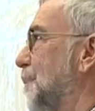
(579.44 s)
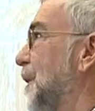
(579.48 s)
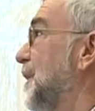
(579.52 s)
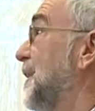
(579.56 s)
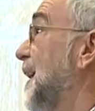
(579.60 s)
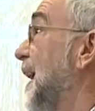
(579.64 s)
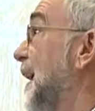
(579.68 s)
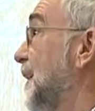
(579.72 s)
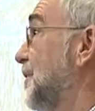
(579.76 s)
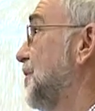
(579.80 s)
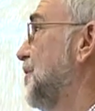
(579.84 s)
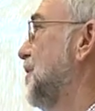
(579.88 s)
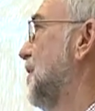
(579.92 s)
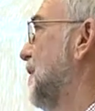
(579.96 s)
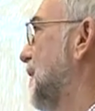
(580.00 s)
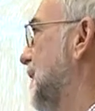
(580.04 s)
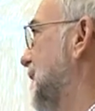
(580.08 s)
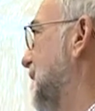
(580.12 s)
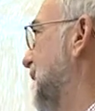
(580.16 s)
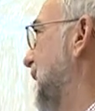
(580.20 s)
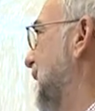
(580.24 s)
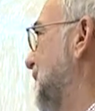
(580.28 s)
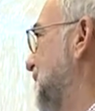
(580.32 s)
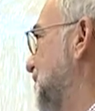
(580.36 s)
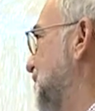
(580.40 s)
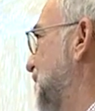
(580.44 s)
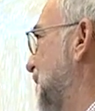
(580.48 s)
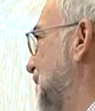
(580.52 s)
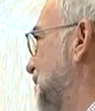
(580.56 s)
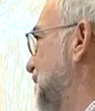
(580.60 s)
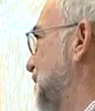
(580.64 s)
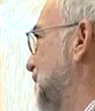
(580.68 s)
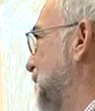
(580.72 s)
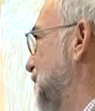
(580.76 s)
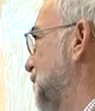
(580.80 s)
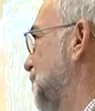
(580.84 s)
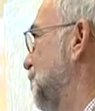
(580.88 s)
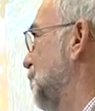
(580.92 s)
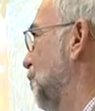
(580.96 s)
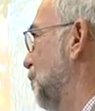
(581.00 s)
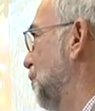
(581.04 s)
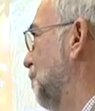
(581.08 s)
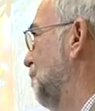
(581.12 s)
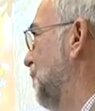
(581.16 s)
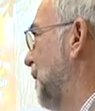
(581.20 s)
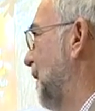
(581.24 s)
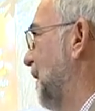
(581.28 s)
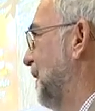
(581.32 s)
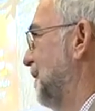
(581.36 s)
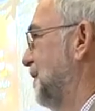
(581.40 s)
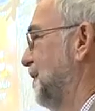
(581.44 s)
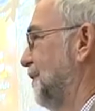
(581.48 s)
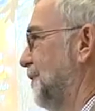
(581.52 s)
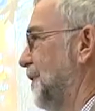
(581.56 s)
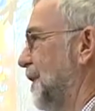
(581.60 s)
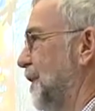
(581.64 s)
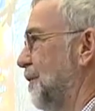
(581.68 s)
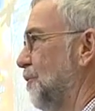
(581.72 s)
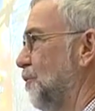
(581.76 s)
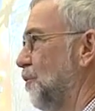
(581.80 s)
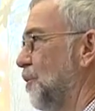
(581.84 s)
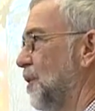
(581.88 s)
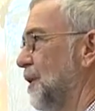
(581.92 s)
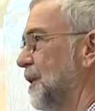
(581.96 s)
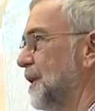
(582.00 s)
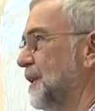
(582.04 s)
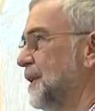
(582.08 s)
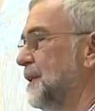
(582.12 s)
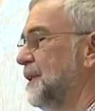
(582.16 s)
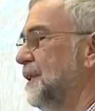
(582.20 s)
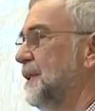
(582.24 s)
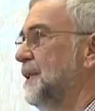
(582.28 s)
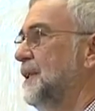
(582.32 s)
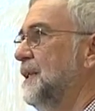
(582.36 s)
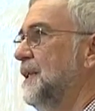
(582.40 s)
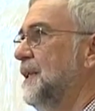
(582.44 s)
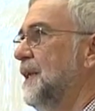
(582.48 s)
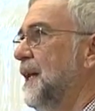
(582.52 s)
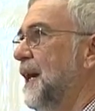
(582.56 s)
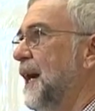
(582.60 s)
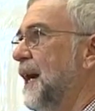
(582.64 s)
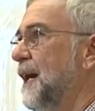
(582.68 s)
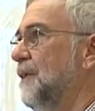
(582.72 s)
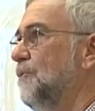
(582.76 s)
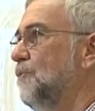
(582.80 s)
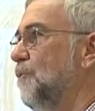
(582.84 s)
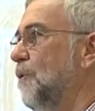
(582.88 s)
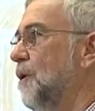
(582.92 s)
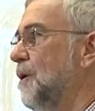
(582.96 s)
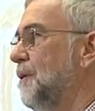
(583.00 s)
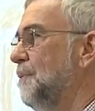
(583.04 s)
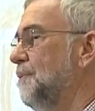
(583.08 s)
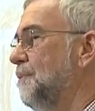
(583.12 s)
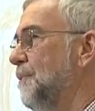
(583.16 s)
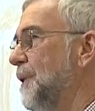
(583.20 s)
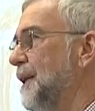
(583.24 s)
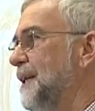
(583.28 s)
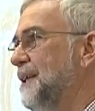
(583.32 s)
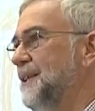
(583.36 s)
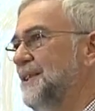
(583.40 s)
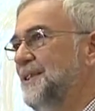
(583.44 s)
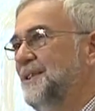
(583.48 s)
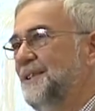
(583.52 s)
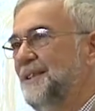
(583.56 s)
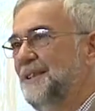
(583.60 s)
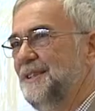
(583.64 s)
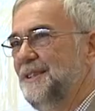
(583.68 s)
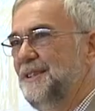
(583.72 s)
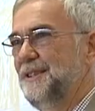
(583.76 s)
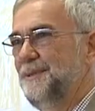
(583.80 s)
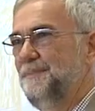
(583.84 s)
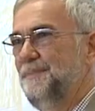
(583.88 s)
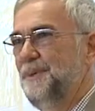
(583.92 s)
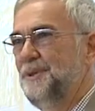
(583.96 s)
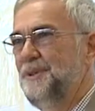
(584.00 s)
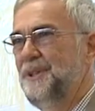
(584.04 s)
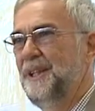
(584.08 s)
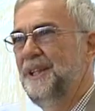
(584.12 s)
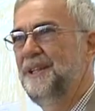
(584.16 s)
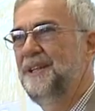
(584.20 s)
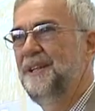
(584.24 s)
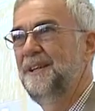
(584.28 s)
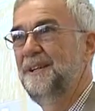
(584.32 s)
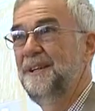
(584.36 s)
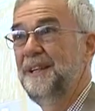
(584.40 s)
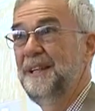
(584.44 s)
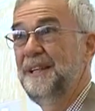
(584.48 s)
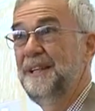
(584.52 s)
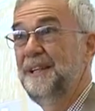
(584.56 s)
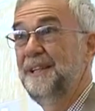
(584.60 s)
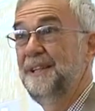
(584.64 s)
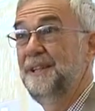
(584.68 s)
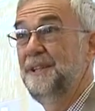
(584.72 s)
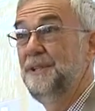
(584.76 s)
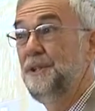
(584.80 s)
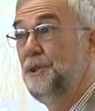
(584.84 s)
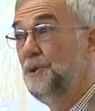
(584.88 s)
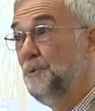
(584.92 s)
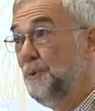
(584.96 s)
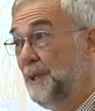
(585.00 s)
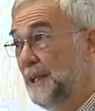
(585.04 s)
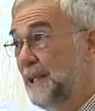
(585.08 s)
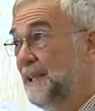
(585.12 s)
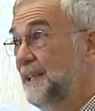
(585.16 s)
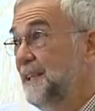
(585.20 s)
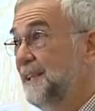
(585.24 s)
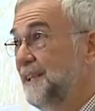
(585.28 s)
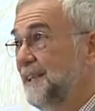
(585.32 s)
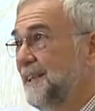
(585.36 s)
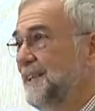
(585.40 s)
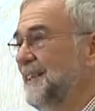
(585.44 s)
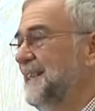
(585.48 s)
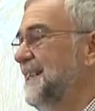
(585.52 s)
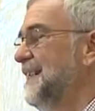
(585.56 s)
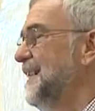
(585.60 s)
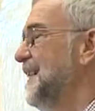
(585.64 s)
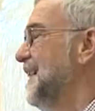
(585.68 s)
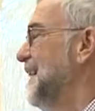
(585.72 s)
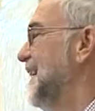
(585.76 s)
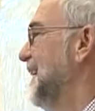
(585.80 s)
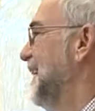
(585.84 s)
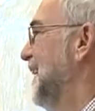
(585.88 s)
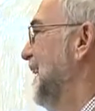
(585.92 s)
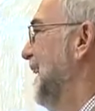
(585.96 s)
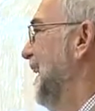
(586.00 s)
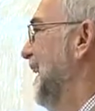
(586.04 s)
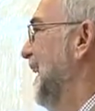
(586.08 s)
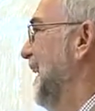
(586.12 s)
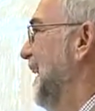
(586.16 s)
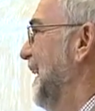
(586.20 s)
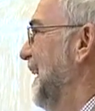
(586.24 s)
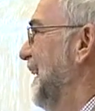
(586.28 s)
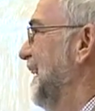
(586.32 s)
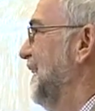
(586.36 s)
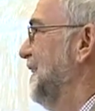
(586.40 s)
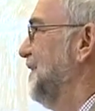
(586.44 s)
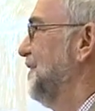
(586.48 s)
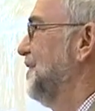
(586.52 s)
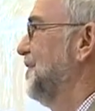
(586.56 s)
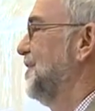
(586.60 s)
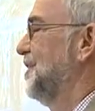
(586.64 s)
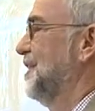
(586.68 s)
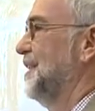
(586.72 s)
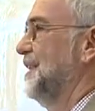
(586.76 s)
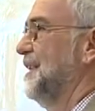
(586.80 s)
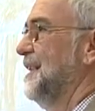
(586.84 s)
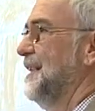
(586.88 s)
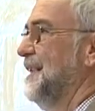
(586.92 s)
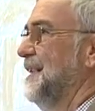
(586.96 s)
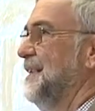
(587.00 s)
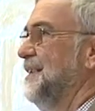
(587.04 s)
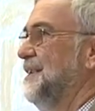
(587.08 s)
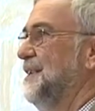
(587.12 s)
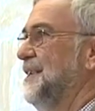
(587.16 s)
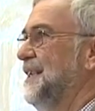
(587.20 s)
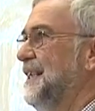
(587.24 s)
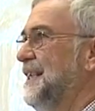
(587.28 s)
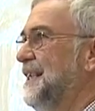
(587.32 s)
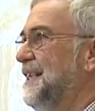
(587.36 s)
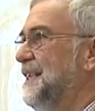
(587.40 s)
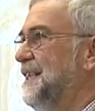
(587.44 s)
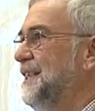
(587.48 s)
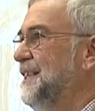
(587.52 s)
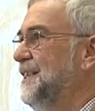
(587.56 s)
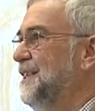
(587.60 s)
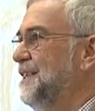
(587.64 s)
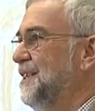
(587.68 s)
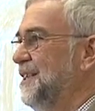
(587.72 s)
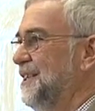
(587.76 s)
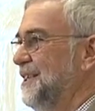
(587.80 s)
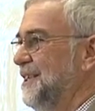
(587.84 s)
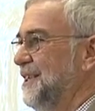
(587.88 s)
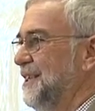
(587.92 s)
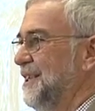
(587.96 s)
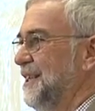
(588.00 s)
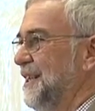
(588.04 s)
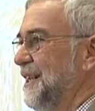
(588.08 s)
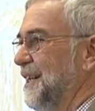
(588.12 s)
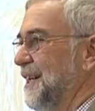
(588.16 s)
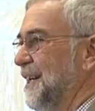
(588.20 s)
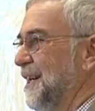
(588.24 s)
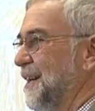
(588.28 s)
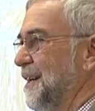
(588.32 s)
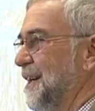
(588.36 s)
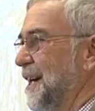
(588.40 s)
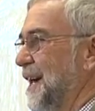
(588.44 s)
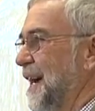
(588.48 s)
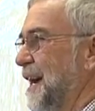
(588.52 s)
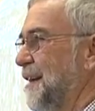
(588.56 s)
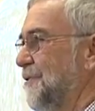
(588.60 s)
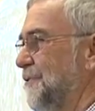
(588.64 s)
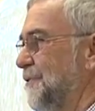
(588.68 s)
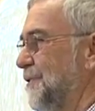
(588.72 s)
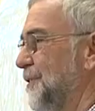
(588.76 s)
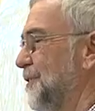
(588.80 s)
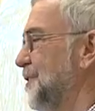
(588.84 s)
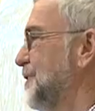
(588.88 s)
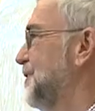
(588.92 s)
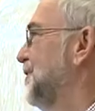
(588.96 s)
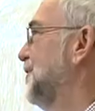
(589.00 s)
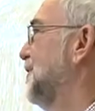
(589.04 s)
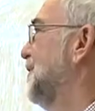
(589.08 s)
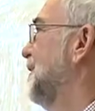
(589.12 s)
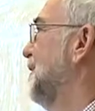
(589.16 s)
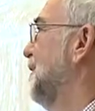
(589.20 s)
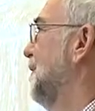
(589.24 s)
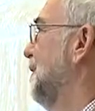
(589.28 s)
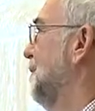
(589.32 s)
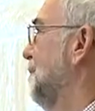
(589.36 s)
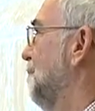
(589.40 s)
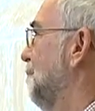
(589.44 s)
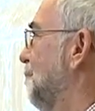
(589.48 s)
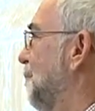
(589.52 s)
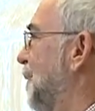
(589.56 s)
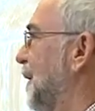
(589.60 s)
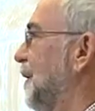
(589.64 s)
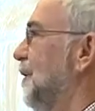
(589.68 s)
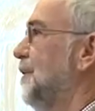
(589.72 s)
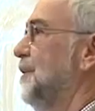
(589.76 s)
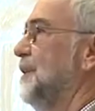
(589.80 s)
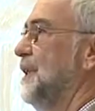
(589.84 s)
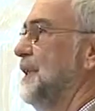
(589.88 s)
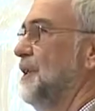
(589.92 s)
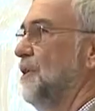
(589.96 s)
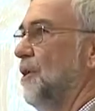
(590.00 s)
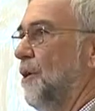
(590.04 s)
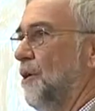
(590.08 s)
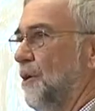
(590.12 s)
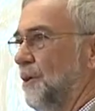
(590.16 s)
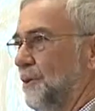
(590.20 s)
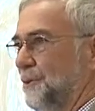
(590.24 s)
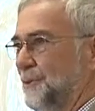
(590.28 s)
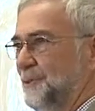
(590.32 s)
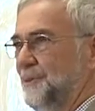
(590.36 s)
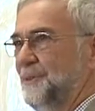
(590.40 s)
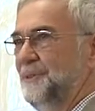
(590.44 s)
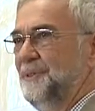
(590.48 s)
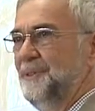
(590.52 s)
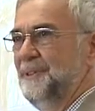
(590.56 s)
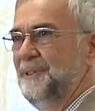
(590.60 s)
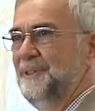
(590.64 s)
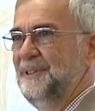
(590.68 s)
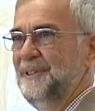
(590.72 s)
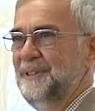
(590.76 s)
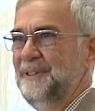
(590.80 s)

But actually, that's just a small part of our work. And what makes us particularly unique is the efforts building on